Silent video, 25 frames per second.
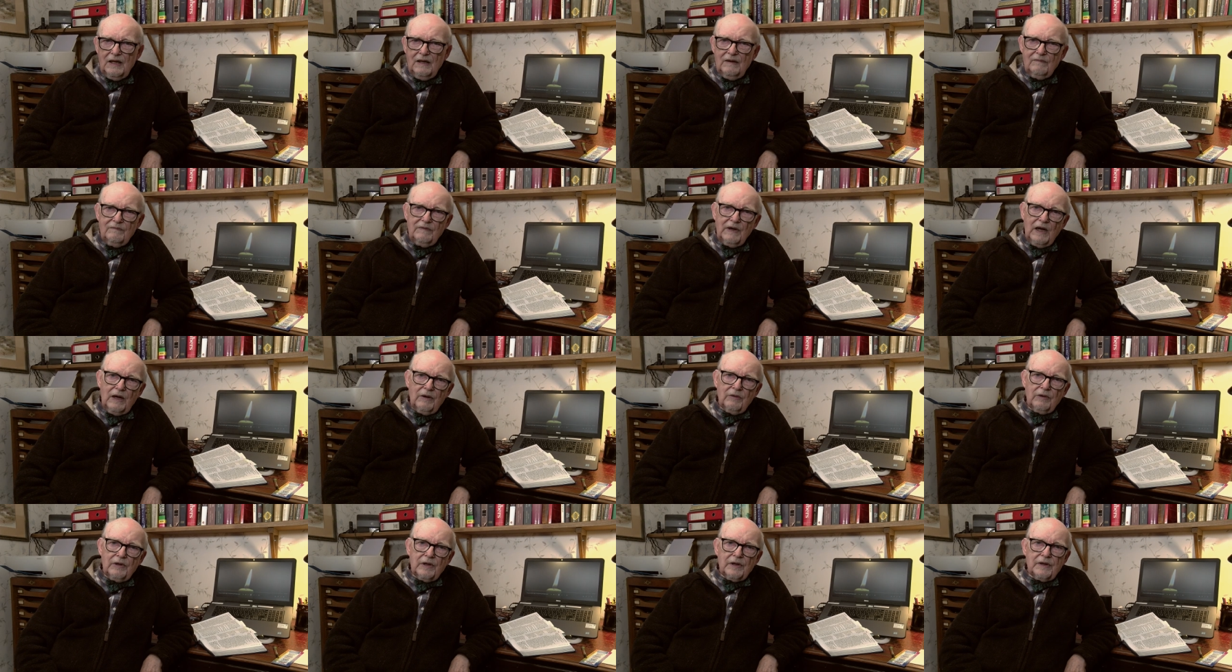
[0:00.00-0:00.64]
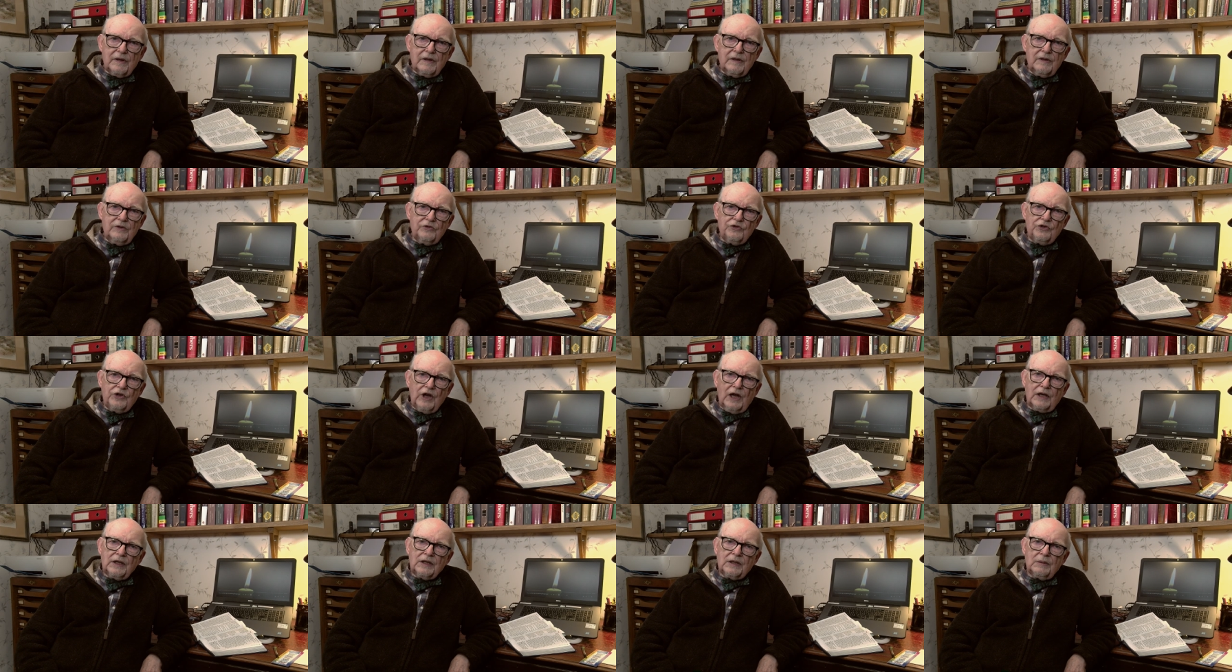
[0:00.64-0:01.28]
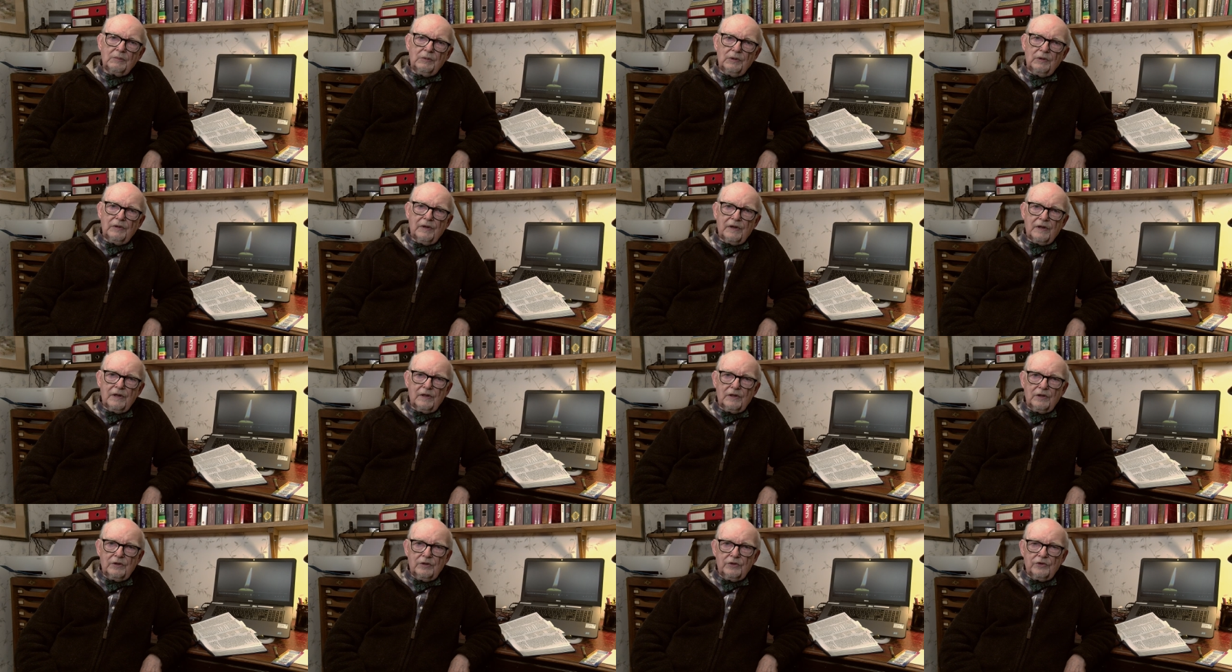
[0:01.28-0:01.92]
various injectable
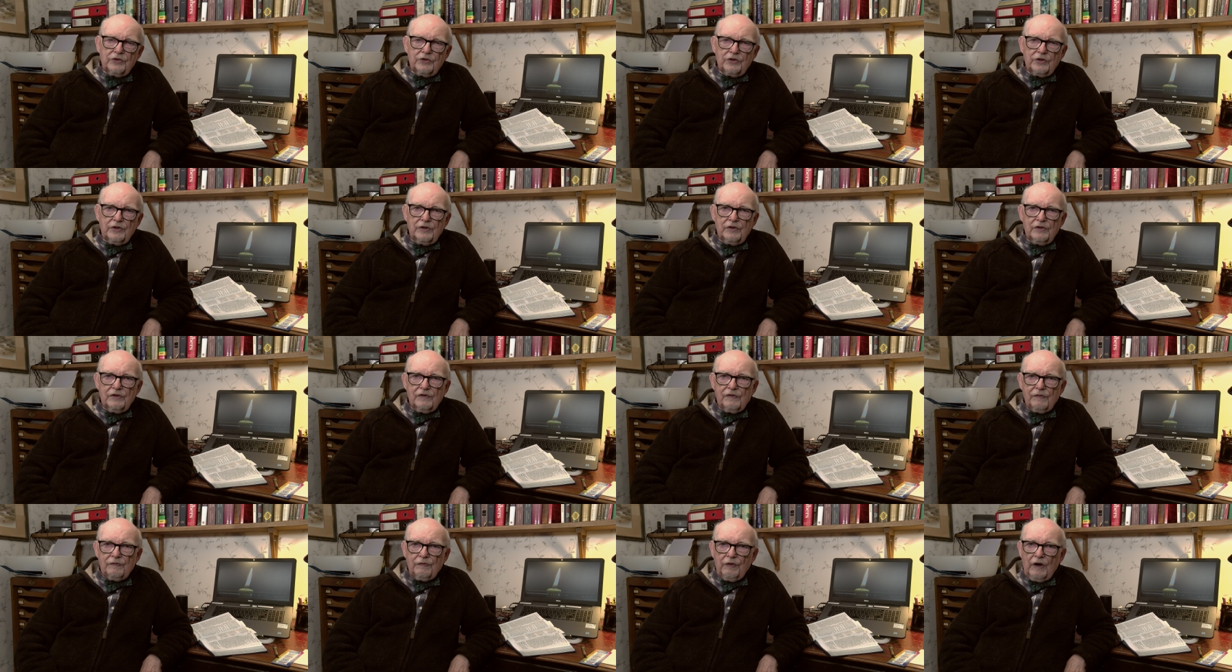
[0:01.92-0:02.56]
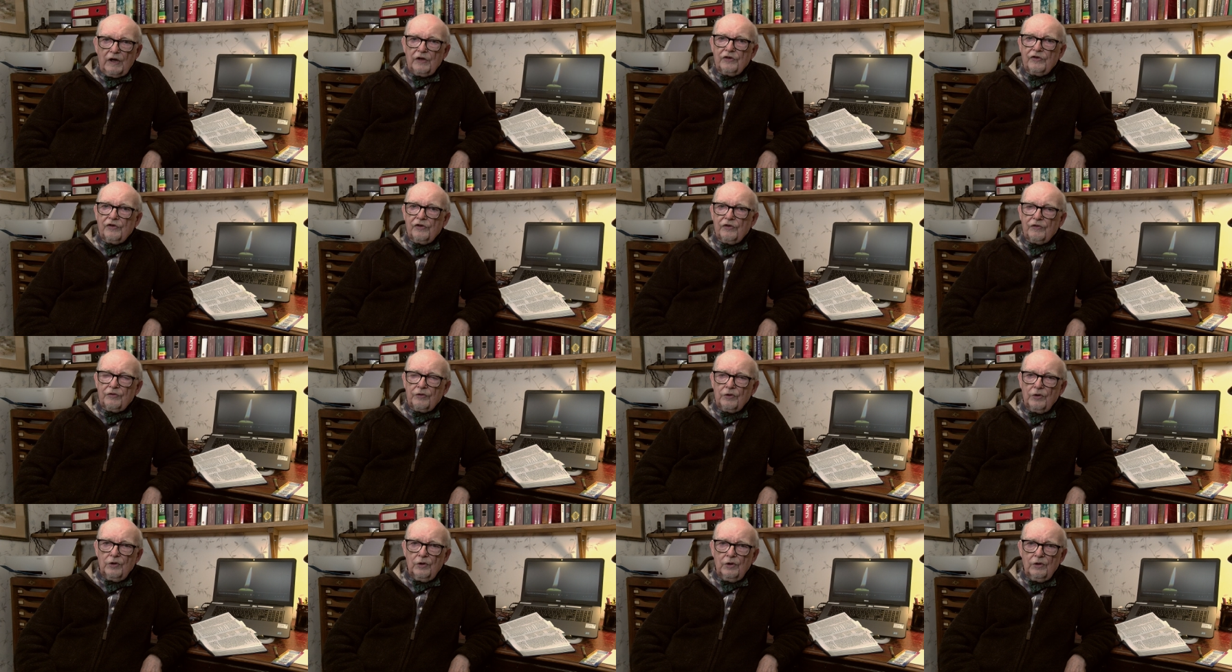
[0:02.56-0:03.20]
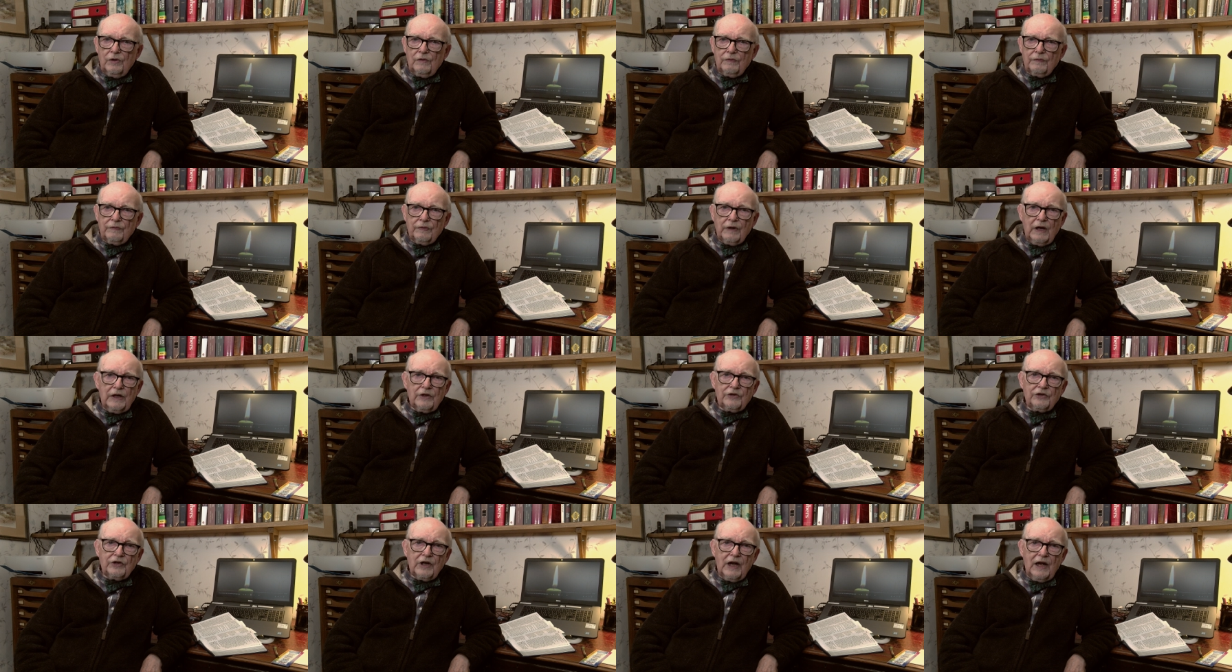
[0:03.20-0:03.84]
solutions, fresh straw,
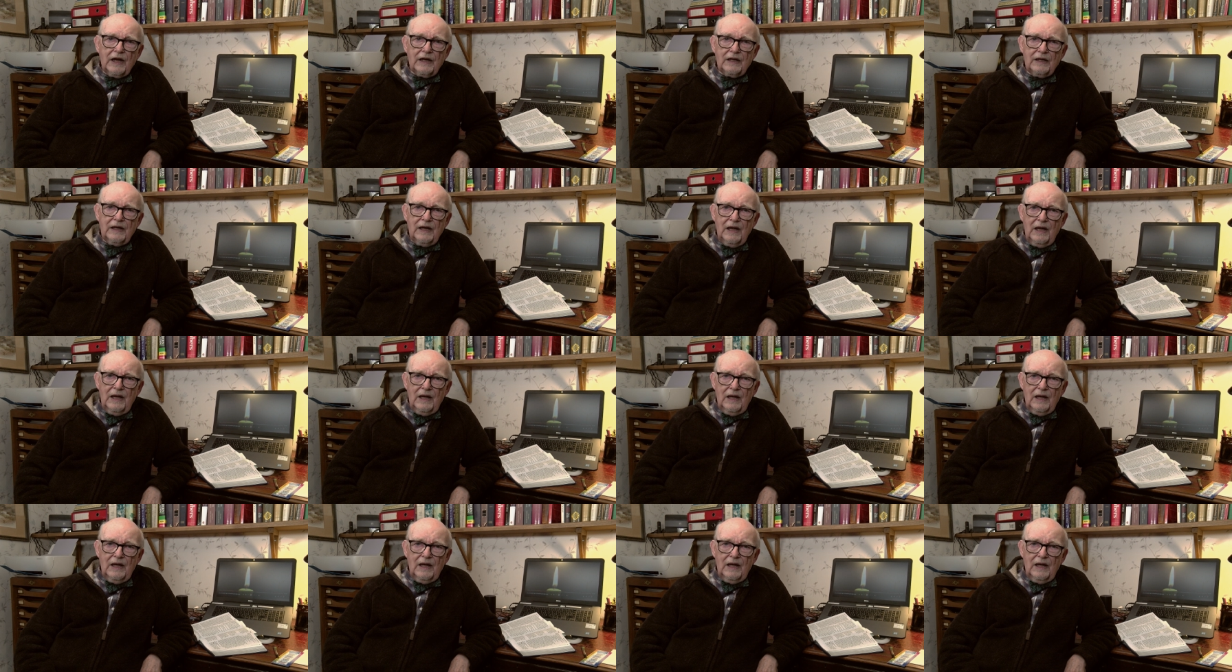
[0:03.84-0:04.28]
fresh hay